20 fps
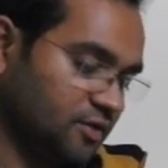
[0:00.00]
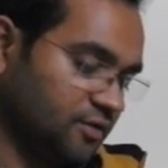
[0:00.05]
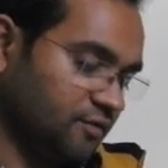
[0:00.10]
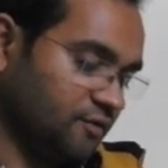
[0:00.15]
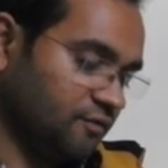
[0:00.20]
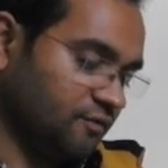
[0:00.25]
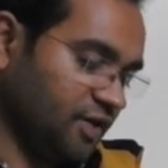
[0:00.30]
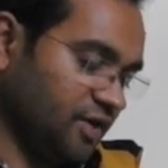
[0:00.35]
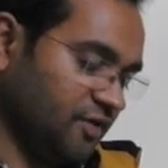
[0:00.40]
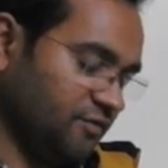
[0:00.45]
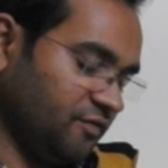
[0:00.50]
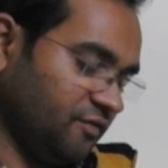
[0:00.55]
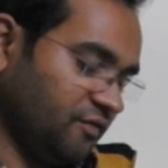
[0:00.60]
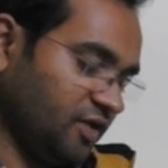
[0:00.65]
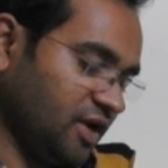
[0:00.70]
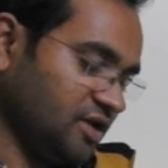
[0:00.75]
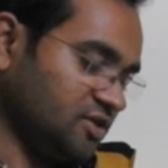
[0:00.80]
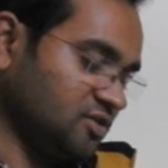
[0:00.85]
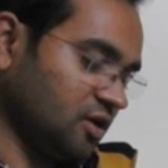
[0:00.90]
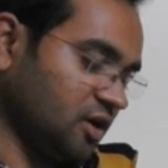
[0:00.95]
Very
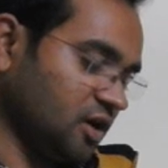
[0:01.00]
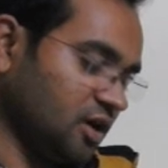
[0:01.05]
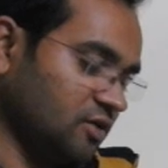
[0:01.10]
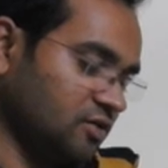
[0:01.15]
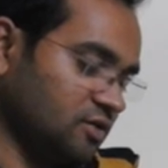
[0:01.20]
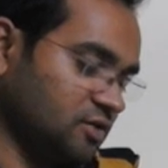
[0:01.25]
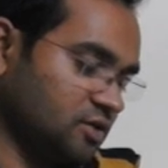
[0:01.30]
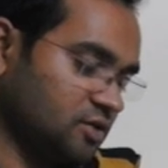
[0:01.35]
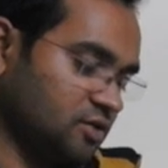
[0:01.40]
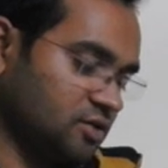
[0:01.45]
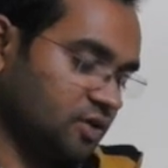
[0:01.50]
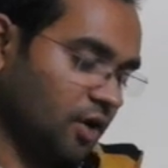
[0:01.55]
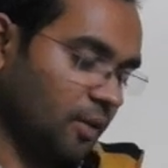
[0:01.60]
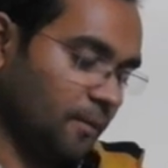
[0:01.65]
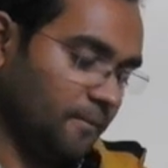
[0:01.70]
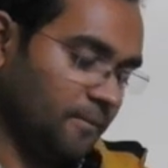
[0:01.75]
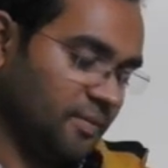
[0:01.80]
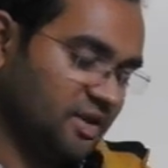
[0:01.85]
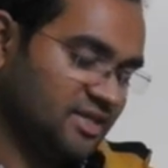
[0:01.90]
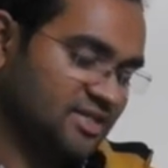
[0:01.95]
fragile or
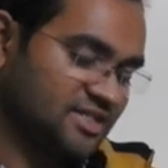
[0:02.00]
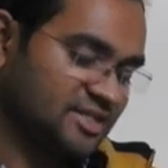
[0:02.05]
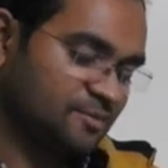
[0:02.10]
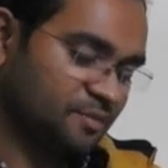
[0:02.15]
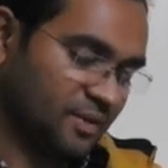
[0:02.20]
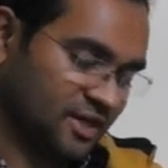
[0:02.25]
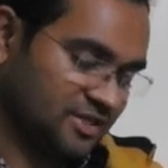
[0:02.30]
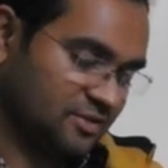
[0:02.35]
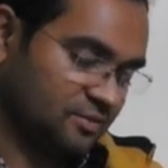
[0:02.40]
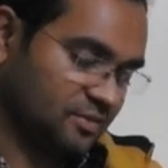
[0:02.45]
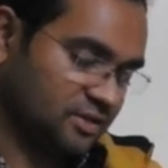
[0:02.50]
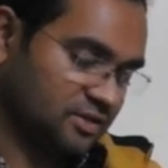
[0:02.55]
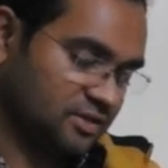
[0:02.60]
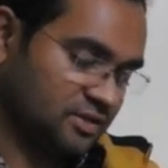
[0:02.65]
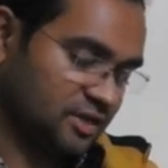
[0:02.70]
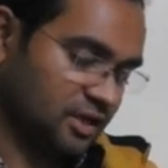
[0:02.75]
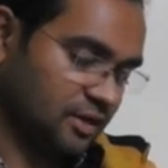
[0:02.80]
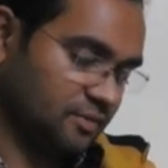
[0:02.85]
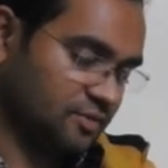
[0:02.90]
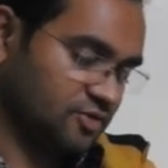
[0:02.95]
crumbly
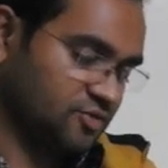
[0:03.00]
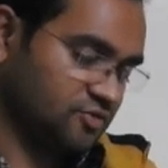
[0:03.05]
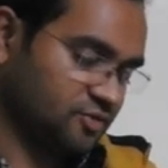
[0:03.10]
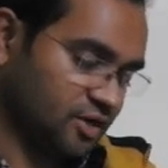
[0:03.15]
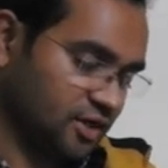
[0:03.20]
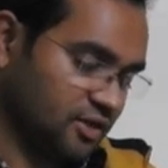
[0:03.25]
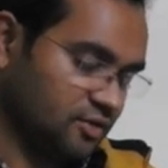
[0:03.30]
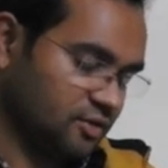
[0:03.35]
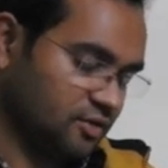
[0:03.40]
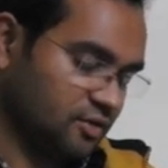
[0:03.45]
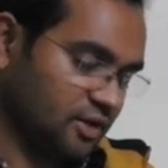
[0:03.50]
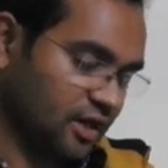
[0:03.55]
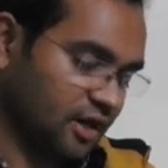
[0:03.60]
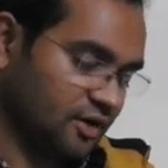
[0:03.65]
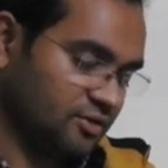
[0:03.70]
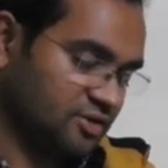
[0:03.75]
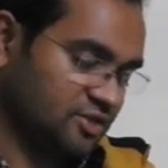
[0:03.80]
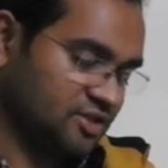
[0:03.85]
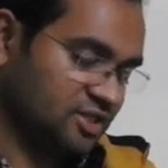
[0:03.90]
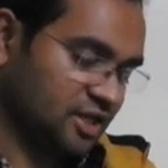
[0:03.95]
specimens can be strengthened
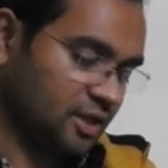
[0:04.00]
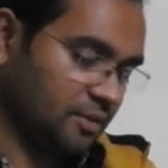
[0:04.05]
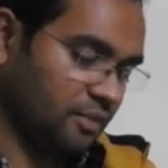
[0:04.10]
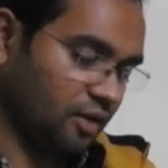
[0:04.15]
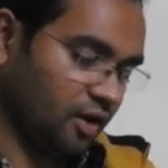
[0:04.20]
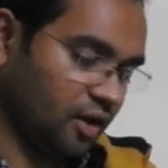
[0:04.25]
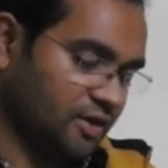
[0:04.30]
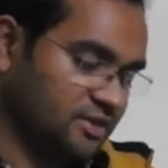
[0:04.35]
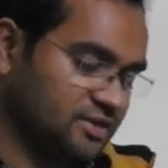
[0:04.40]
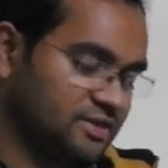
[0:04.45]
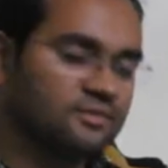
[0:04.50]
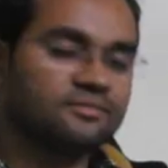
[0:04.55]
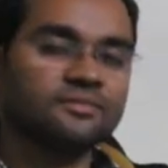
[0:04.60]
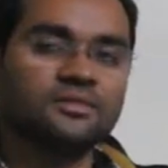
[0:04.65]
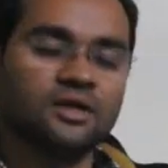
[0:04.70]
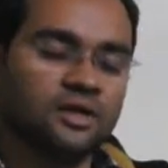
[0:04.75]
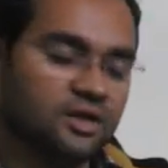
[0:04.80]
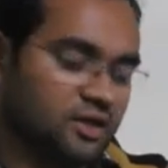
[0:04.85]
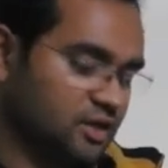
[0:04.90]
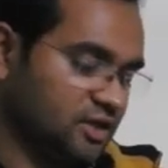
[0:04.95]
and stabilized
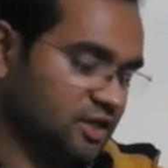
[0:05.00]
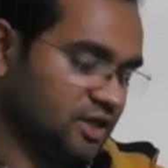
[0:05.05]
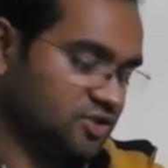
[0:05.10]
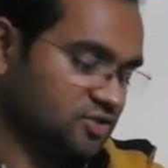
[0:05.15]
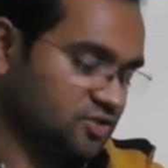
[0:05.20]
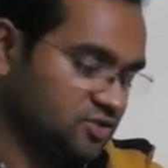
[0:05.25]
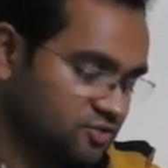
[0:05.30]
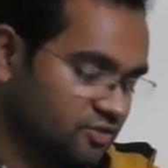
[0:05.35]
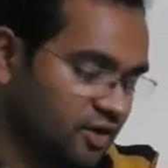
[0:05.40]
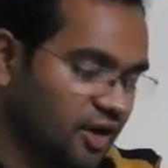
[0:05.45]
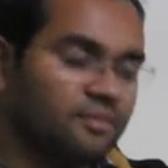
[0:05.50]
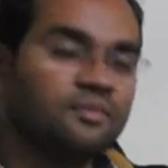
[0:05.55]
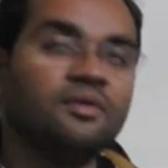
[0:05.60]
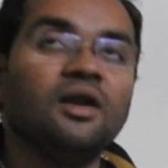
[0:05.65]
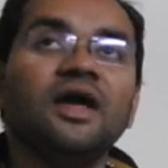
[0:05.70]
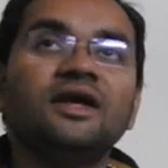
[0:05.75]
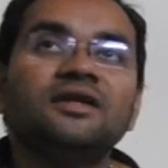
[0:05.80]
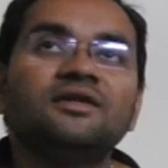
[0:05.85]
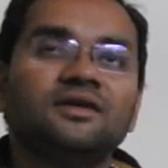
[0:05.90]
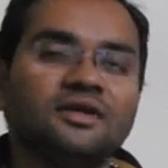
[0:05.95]
and described
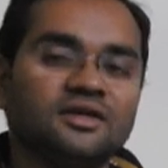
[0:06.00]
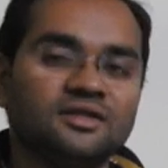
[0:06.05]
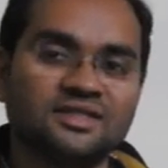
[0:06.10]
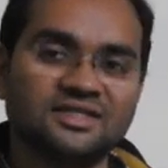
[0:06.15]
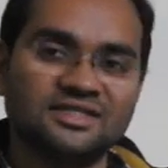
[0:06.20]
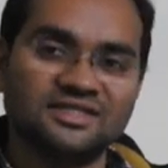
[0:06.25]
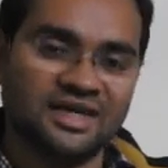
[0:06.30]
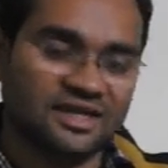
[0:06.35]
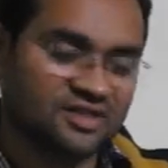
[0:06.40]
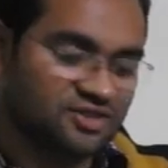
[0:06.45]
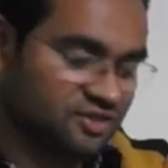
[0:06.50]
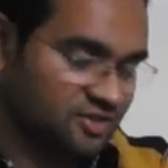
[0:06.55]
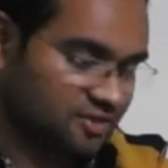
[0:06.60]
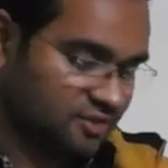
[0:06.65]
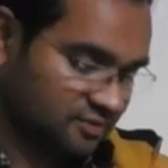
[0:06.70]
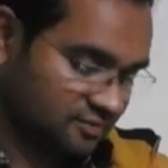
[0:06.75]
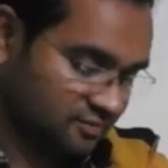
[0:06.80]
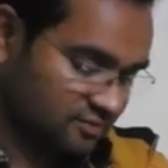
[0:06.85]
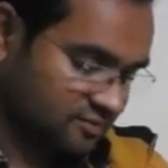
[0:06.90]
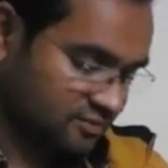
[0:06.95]
later in the section.
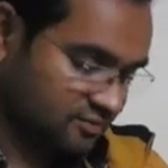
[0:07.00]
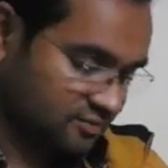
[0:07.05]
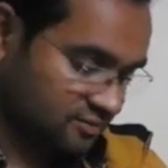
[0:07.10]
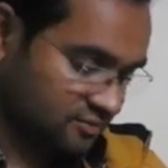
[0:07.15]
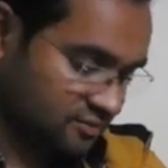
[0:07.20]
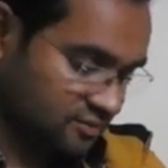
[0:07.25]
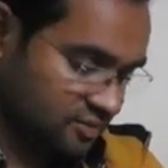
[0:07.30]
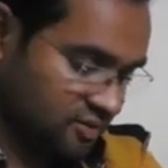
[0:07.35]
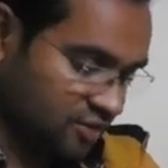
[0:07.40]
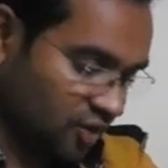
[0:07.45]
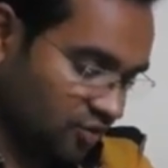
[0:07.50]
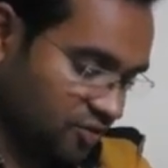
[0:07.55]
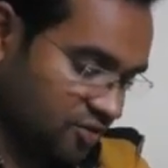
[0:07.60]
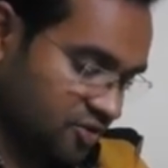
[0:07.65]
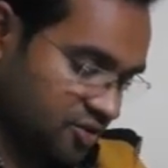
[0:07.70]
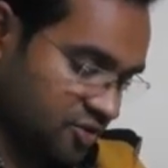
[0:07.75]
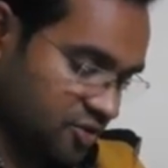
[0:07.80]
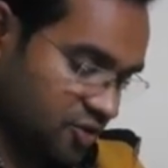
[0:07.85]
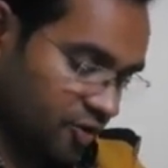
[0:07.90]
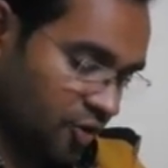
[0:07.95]

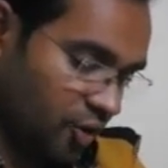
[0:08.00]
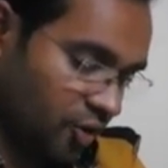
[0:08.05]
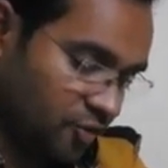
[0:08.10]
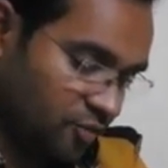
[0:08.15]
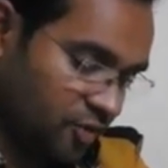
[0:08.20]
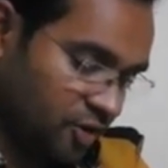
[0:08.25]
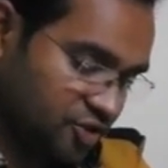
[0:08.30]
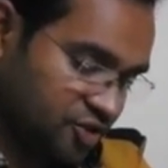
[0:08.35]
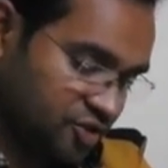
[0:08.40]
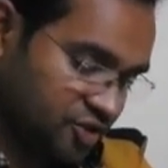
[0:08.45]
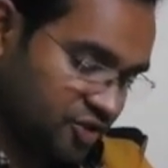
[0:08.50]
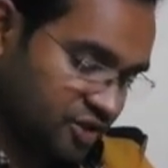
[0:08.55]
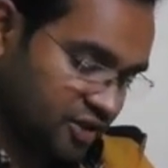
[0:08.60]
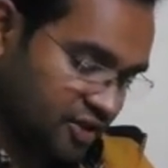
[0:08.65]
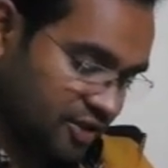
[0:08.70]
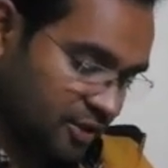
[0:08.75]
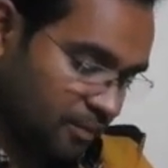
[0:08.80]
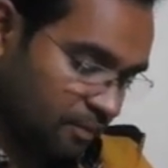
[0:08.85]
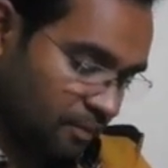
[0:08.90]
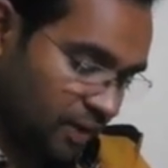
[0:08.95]
Notes. Your notebook should
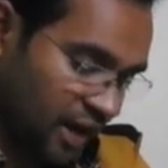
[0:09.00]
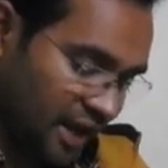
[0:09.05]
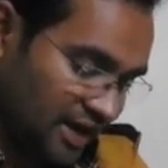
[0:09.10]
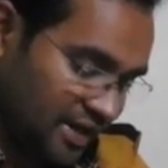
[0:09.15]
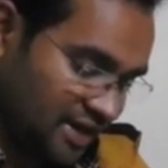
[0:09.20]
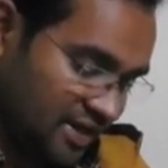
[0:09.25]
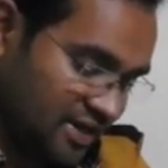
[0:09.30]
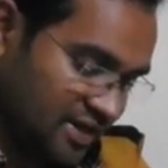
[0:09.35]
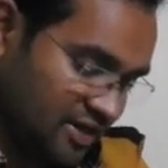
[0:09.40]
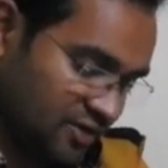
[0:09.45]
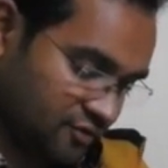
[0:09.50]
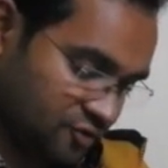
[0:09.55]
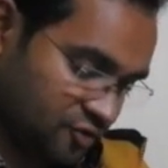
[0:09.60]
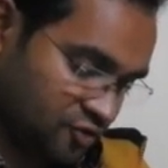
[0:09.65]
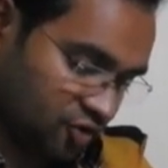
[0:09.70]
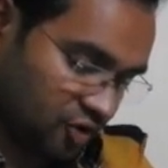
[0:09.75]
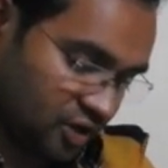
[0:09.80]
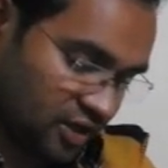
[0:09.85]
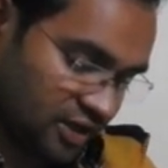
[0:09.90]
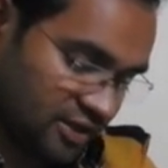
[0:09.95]
contain plenty of
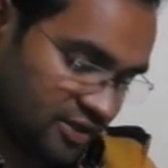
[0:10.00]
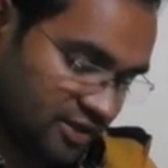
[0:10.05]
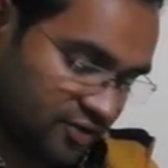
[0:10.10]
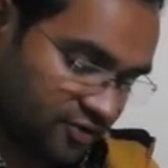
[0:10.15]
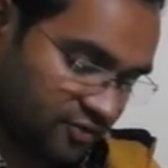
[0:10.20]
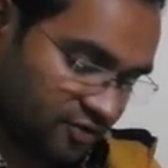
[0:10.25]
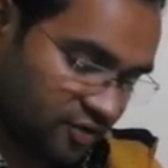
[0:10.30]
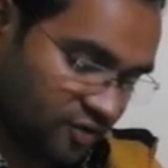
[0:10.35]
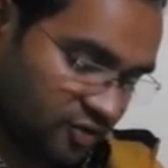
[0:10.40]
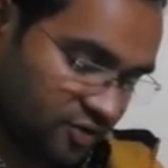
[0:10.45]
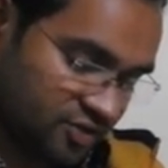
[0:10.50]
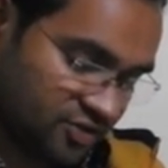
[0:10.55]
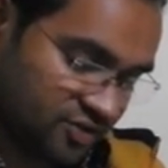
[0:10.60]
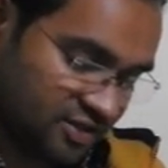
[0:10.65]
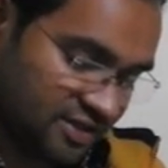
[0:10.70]
jottling that records